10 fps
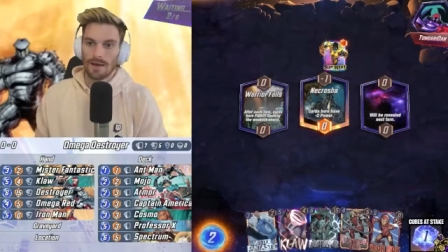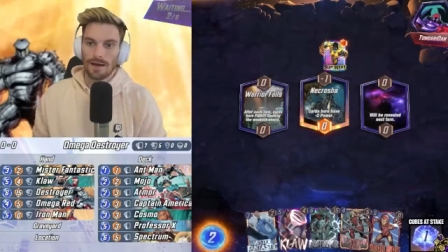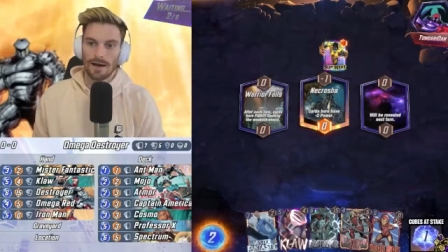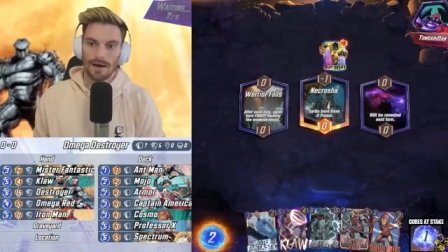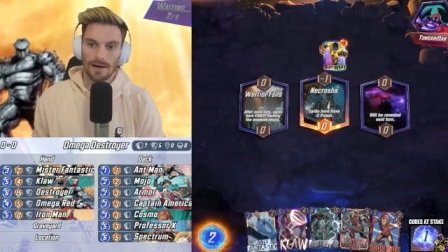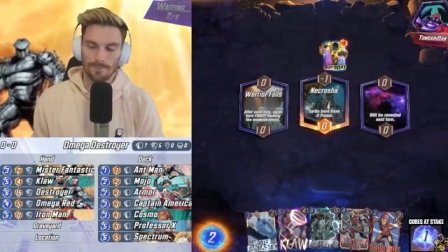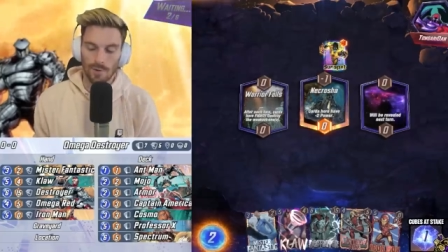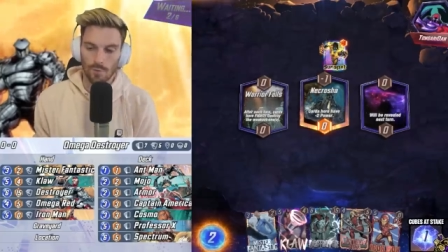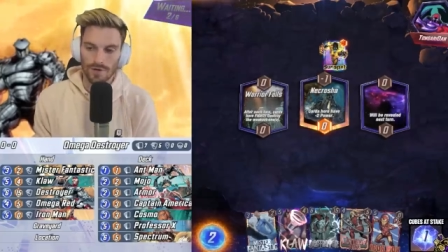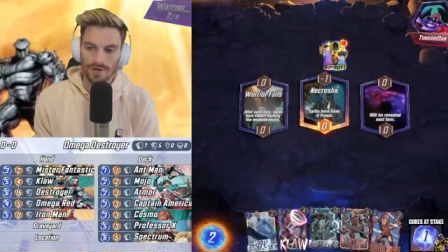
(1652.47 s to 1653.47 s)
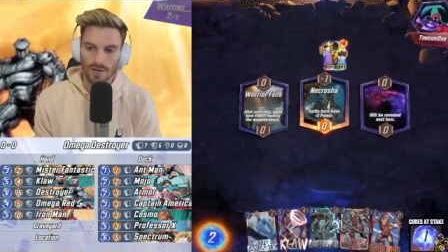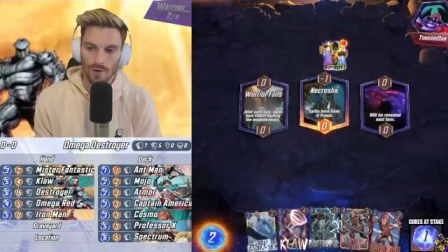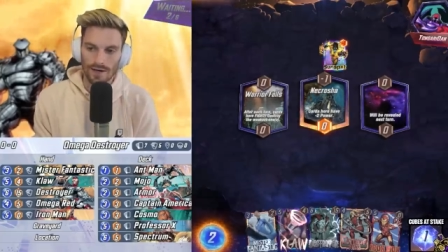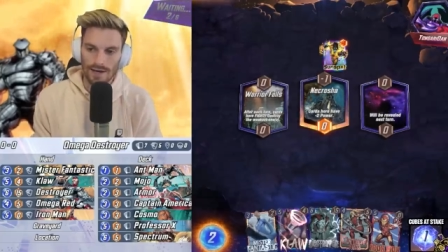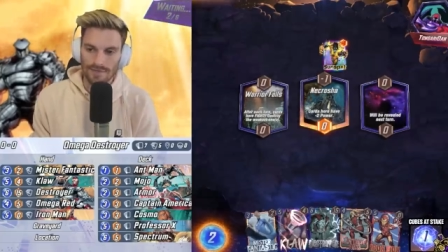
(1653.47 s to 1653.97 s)
Um, but we're going to go
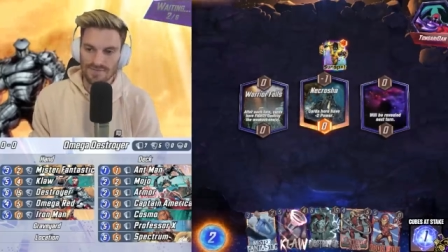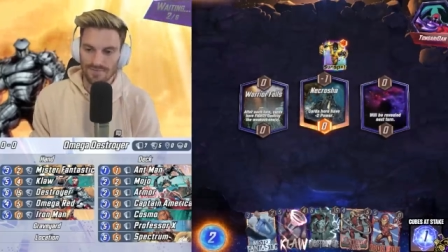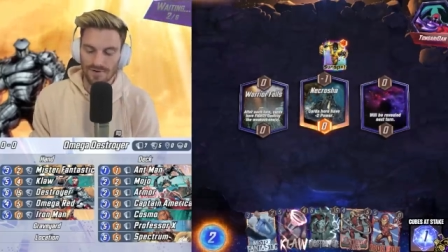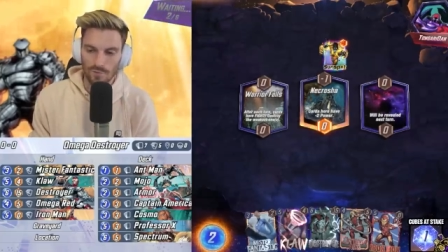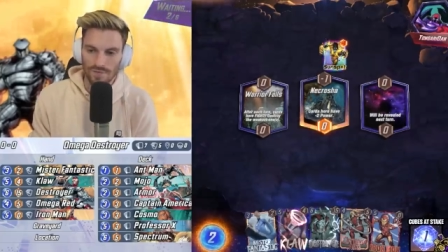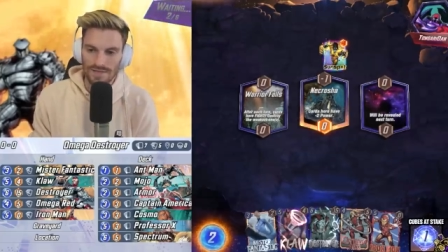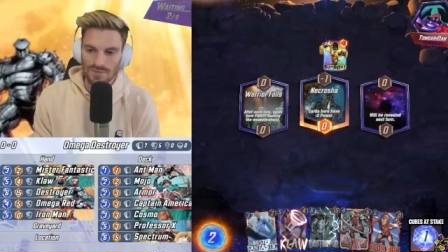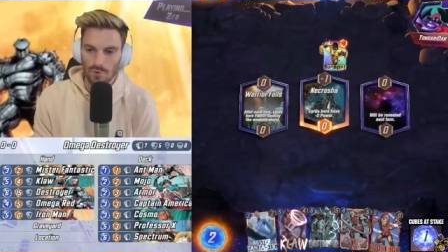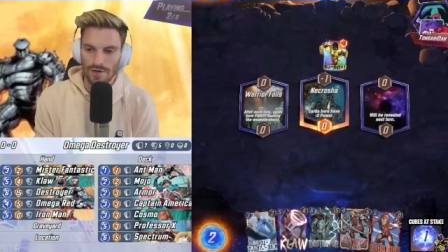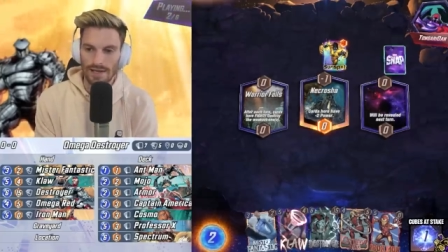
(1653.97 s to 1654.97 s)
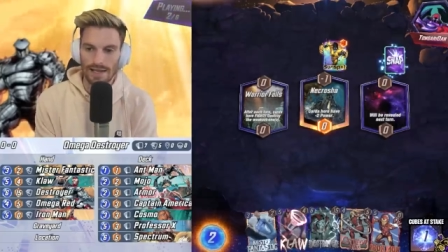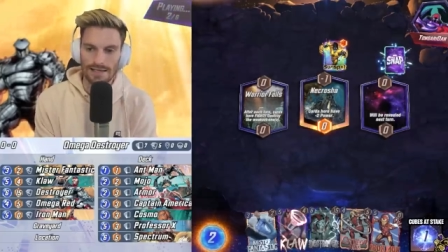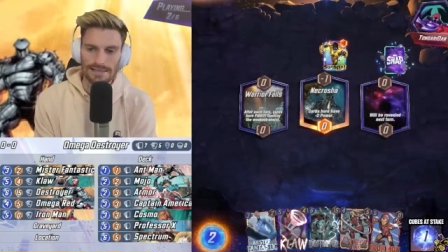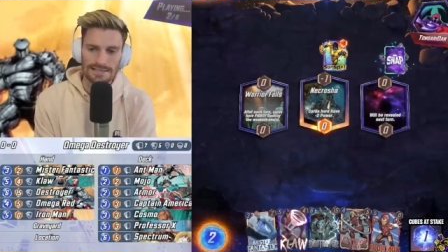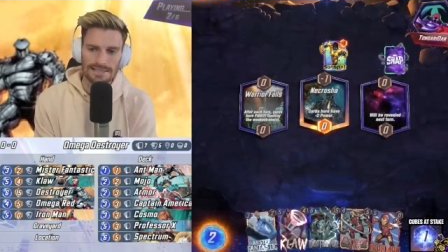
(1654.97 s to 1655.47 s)
ahead and have some fun with this one,
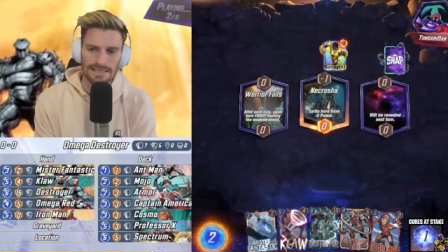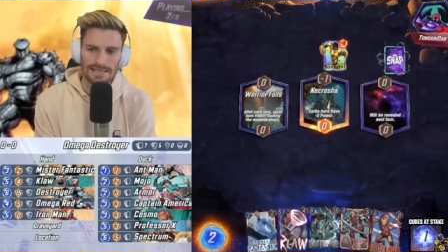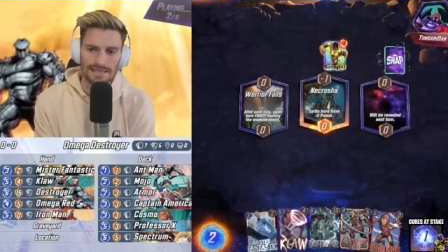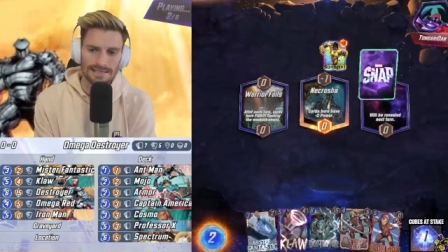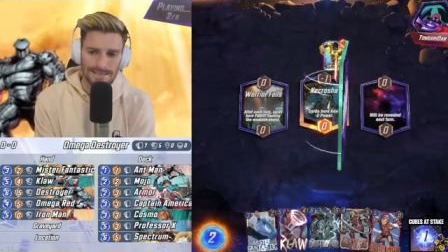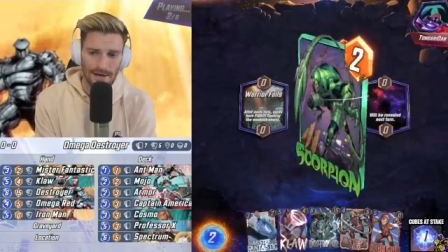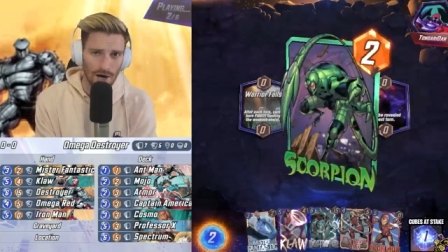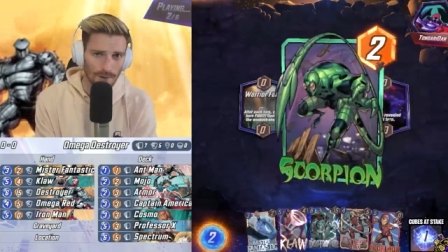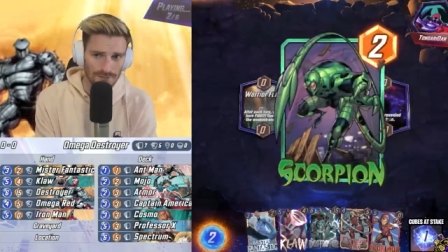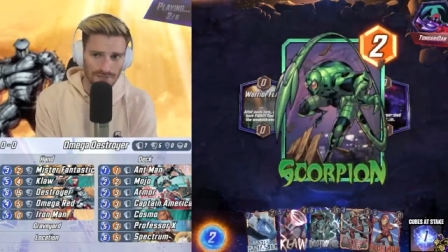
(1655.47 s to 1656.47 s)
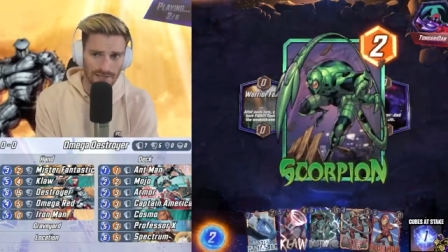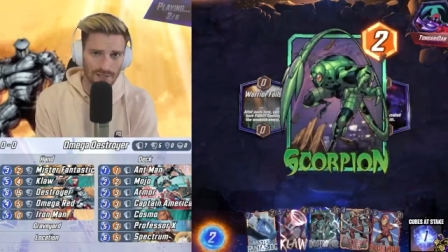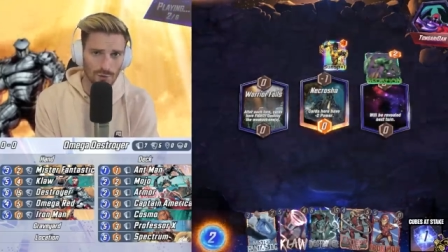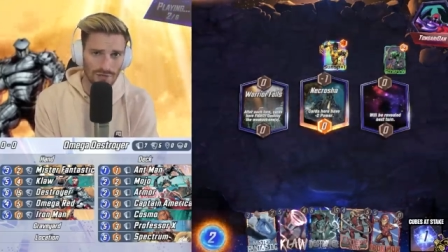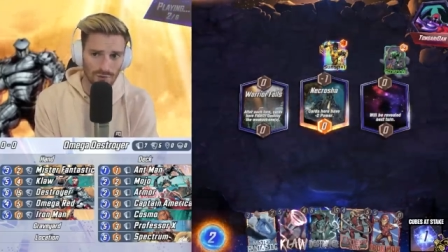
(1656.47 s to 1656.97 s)
and he is an option that
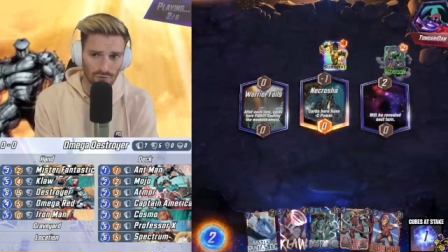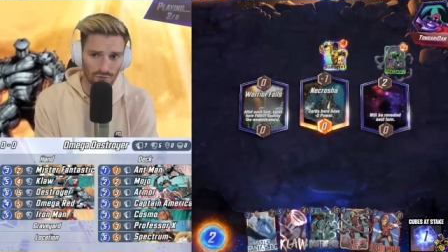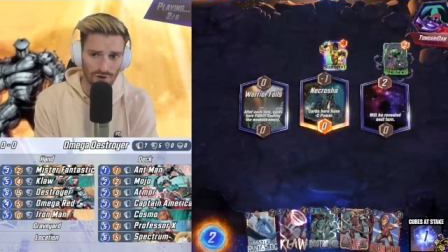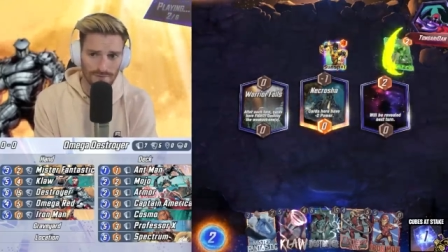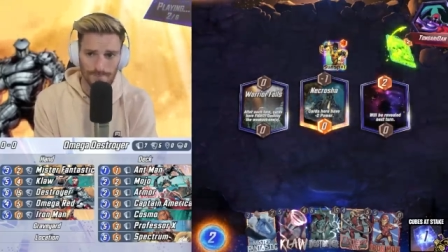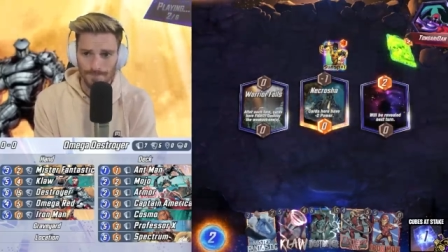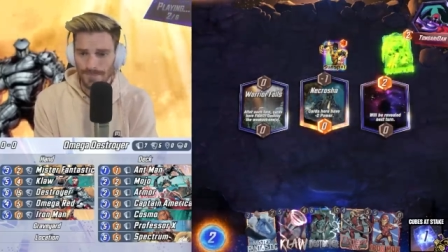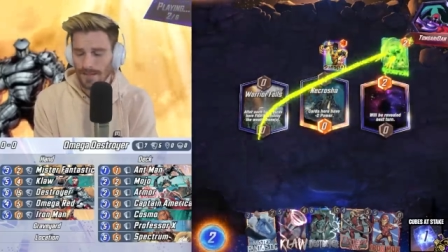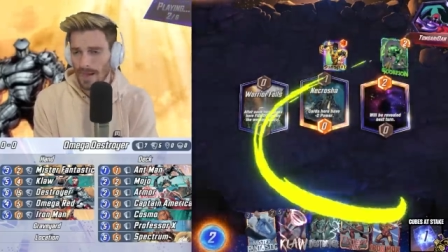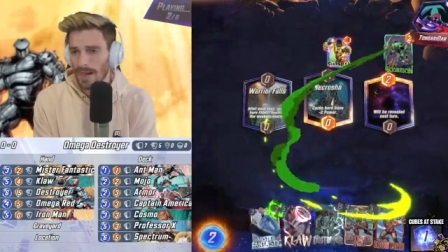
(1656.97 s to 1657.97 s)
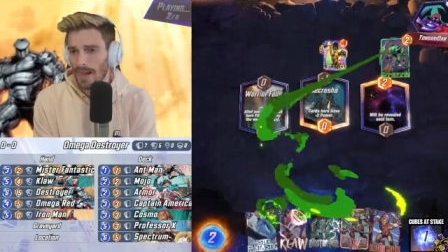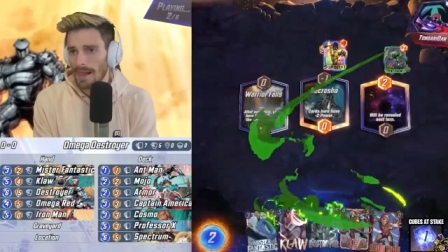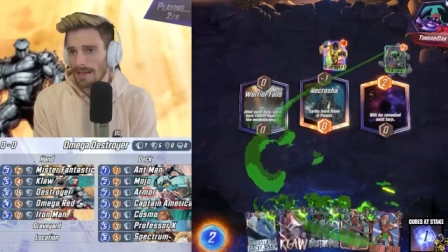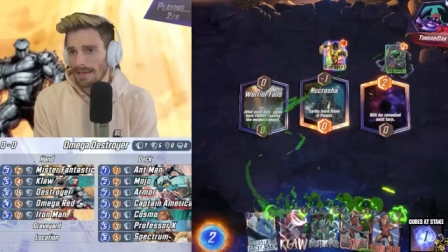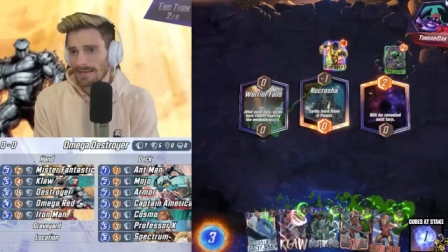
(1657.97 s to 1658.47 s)
you can run.
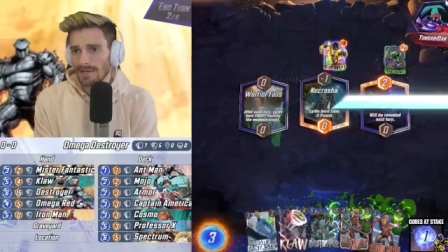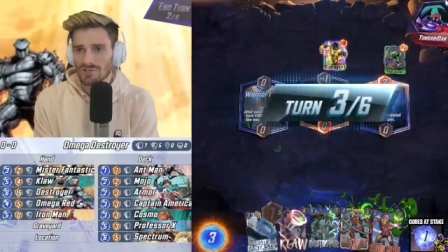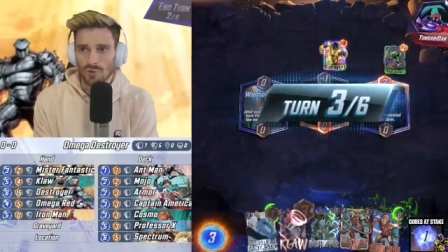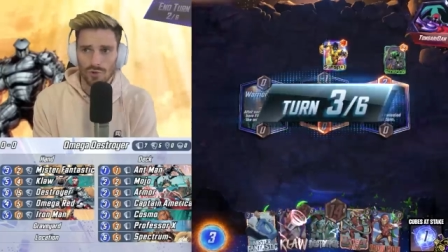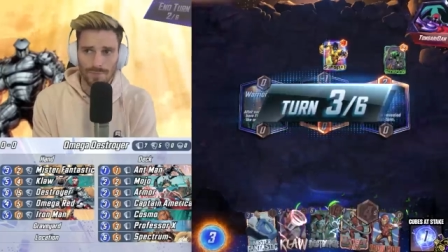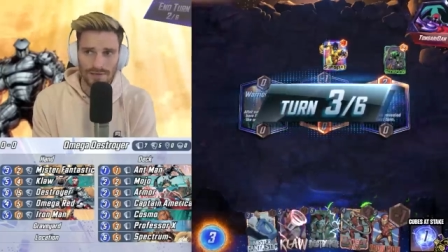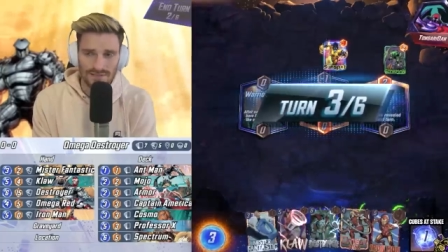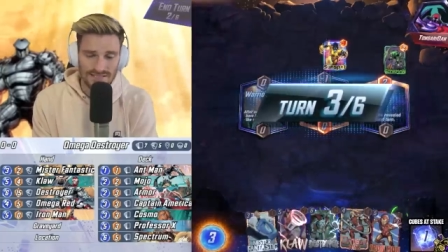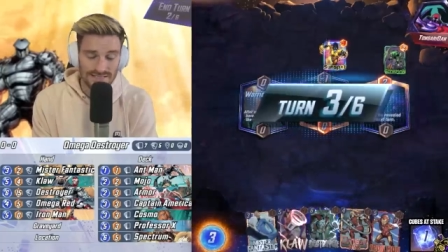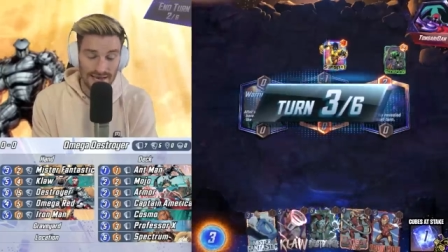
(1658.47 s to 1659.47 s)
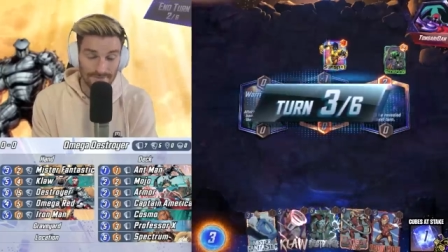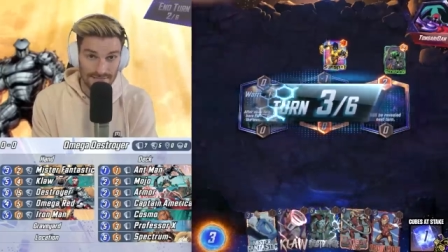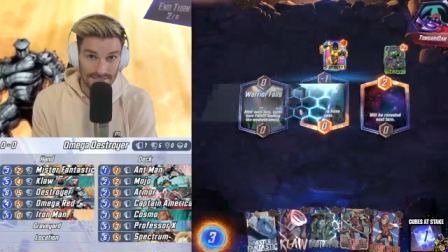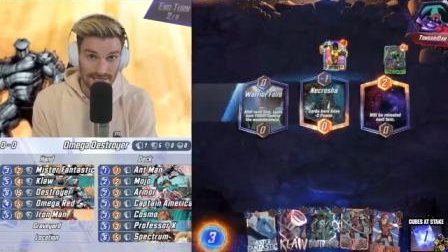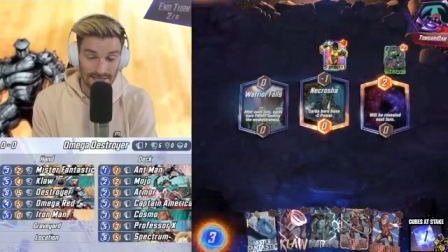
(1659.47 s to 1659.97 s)
Now, Scorpion is
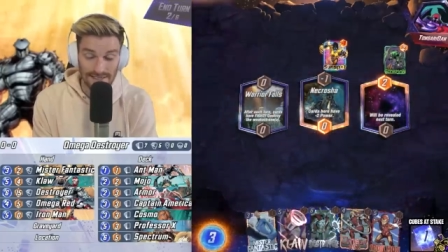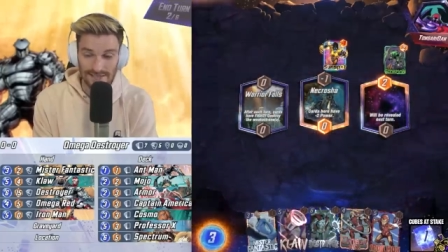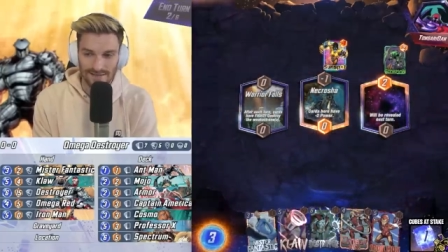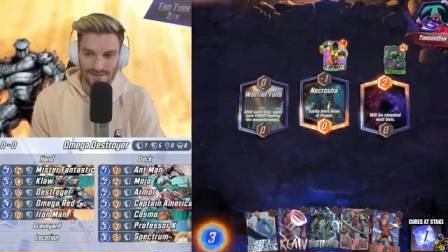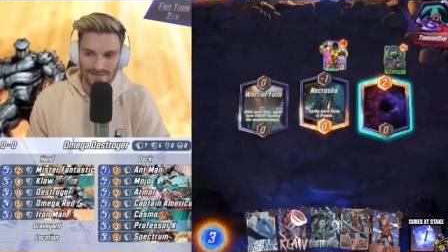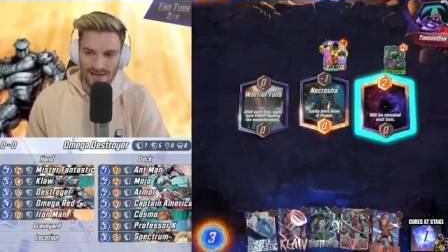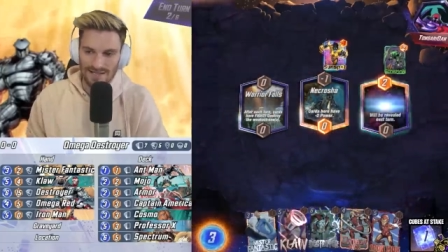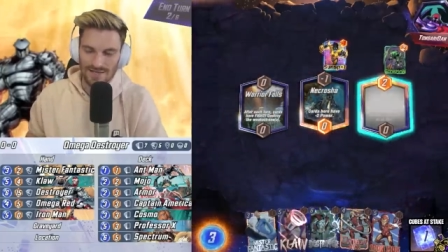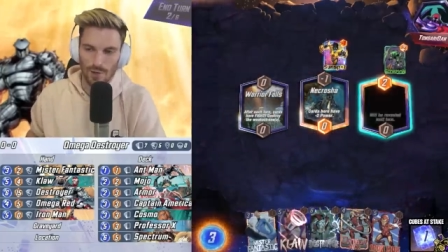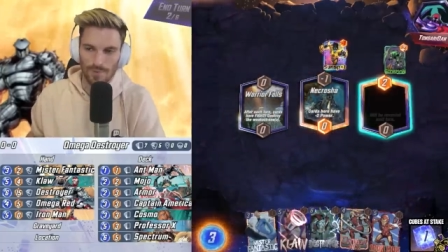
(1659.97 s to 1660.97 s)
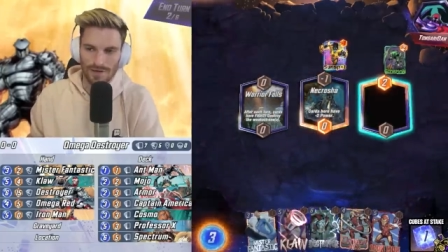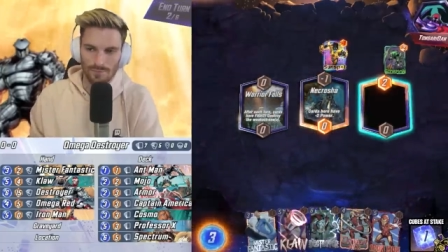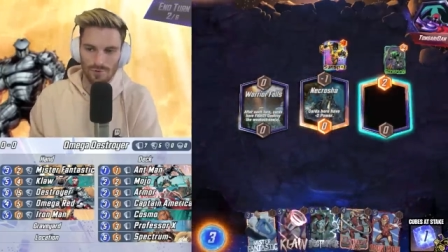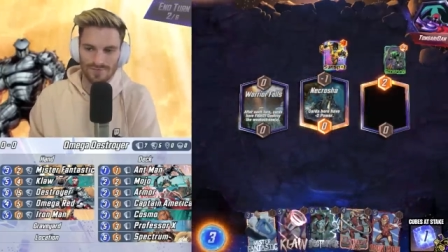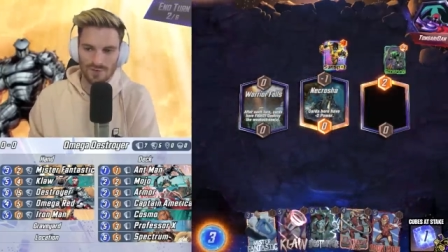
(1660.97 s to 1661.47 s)
devastating as an opening
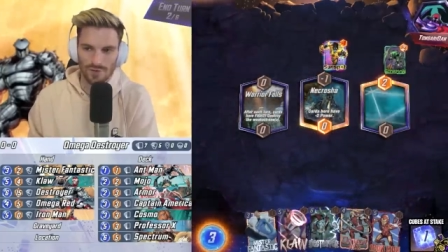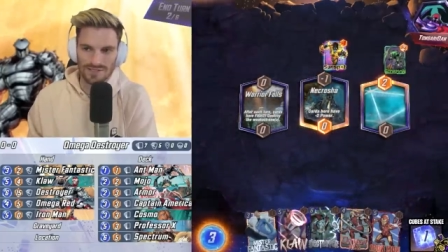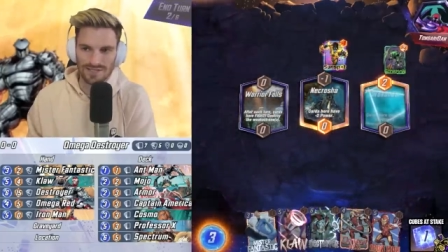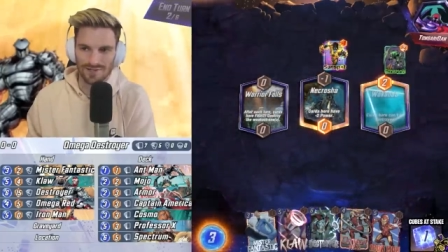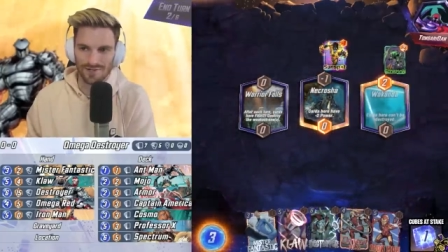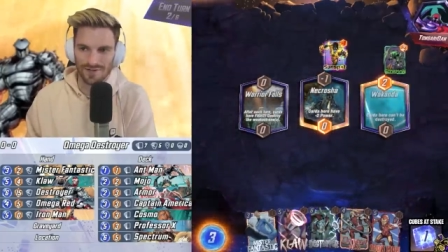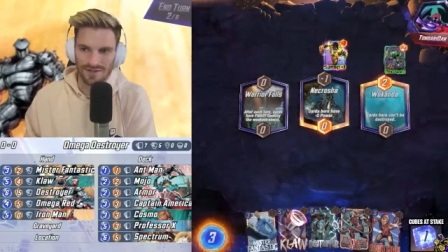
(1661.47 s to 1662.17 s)
move to us here,